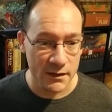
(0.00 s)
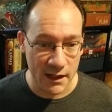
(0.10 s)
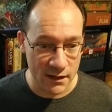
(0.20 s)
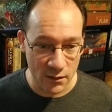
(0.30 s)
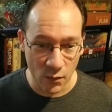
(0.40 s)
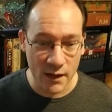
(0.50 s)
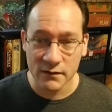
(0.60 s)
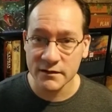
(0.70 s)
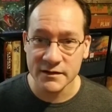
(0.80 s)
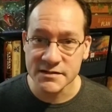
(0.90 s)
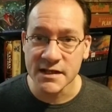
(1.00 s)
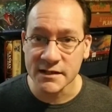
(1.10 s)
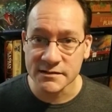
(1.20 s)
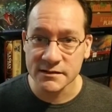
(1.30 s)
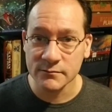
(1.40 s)
well into the
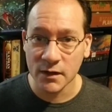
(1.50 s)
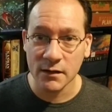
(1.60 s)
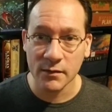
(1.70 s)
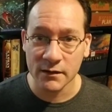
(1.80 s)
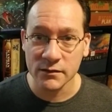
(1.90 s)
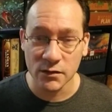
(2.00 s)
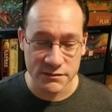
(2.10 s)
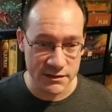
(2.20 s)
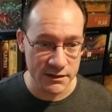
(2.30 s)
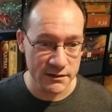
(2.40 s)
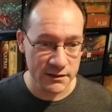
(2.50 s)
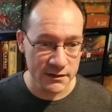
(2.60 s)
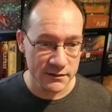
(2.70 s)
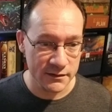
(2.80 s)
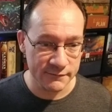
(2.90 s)
teens, probably close to
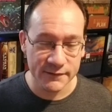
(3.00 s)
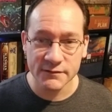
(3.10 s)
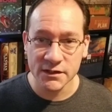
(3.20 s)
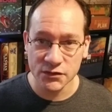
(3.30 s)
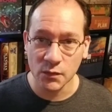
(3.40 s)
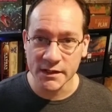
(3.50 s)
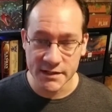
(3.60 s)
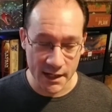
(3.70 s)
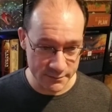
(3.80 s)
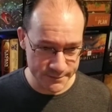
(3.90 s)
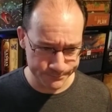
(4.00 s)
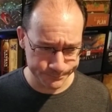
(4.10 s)
15 to 20 times.